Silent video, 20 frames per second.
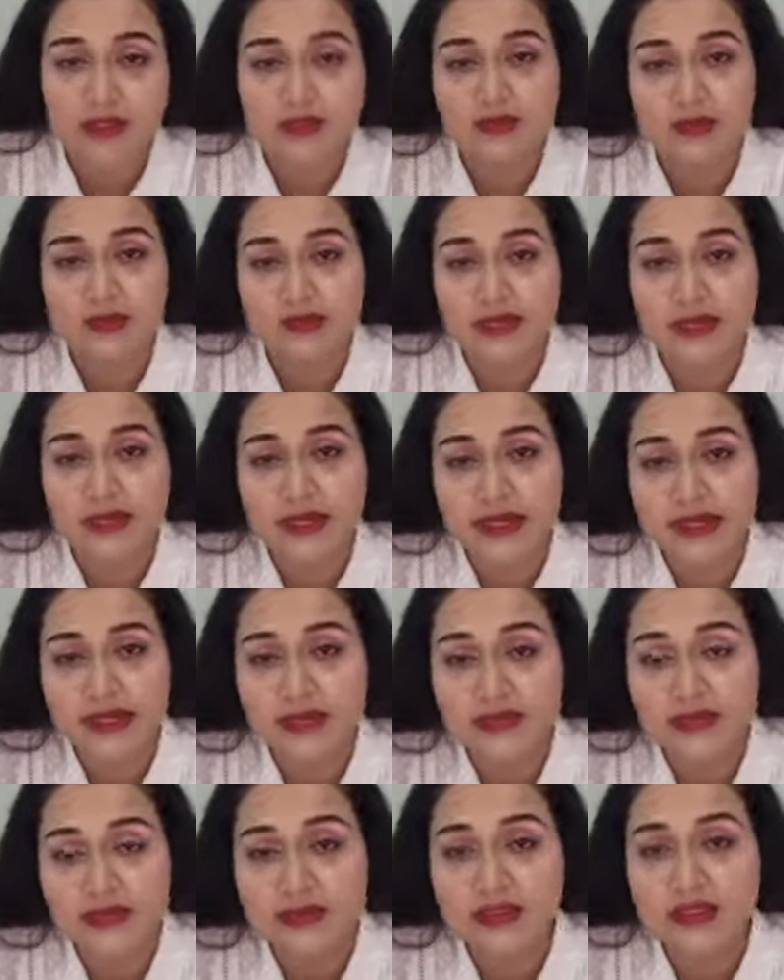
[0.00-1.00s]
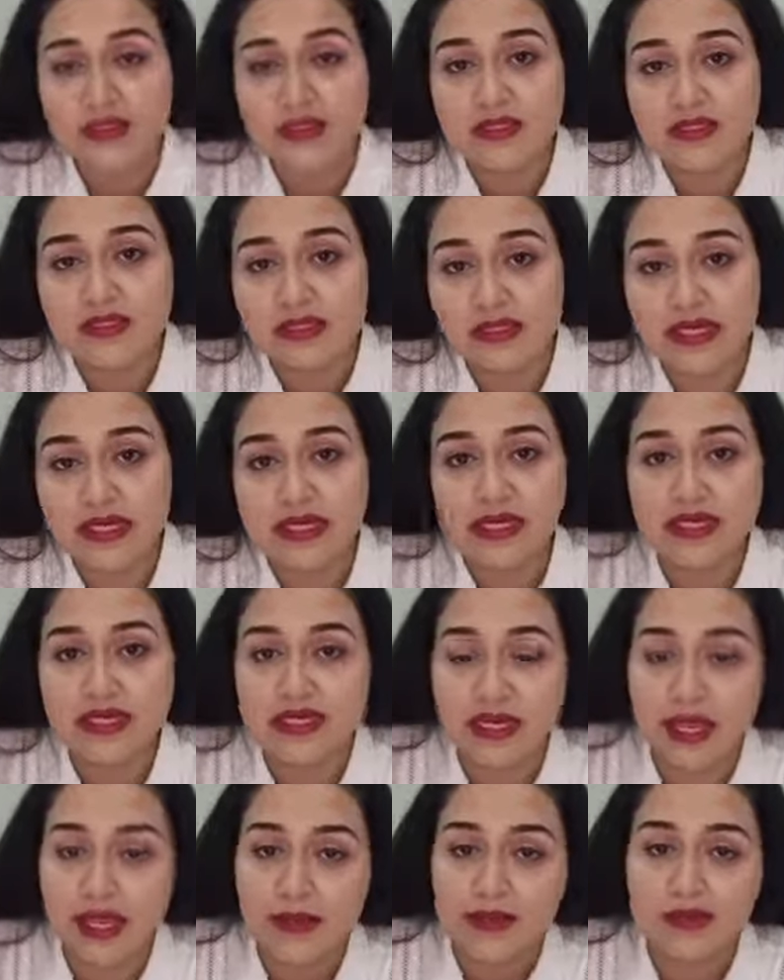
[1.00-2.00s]
So depending on the skin
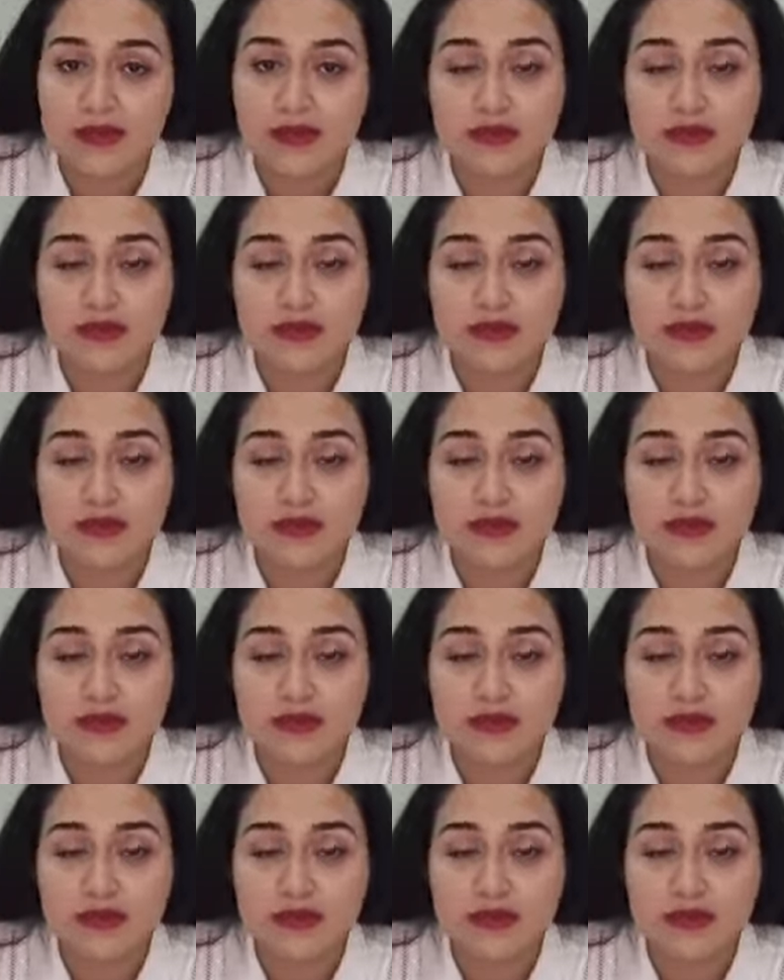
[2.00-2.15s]
type,